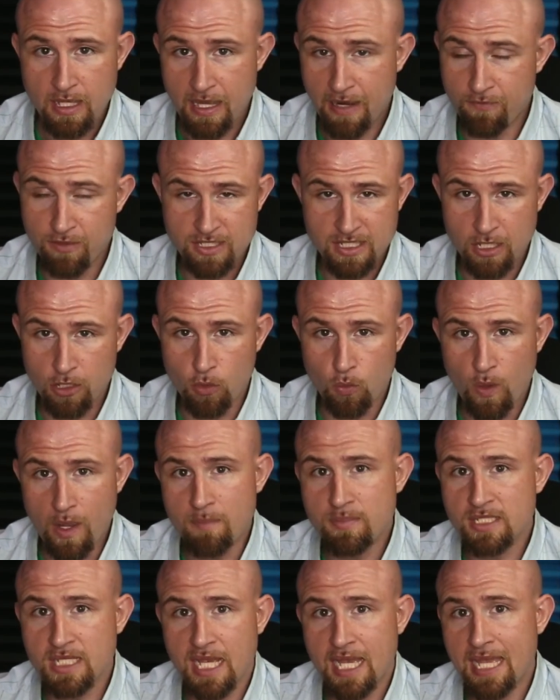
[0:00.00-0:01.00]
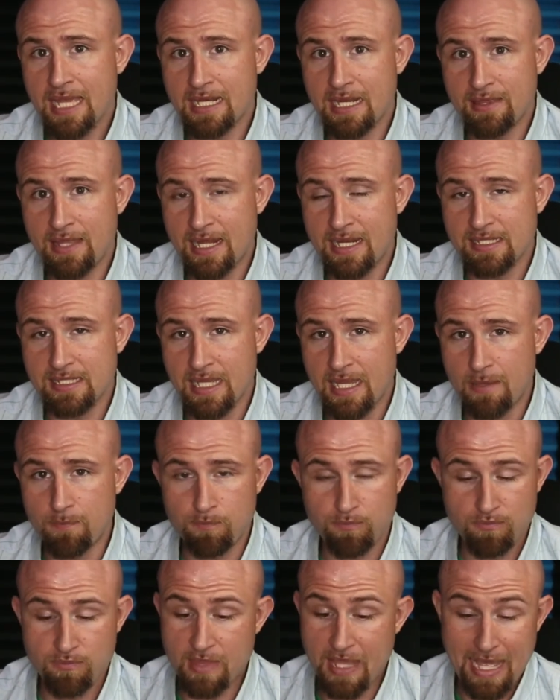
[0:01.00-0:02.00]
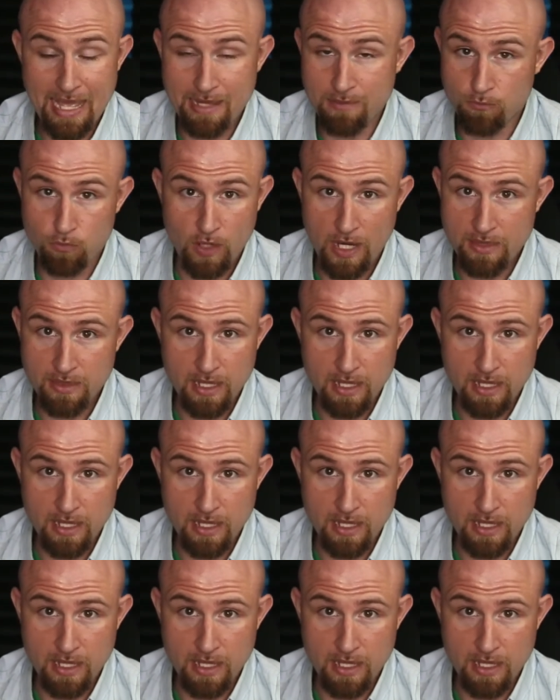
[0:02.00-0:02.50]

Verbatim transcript: every single website. And that is a, that right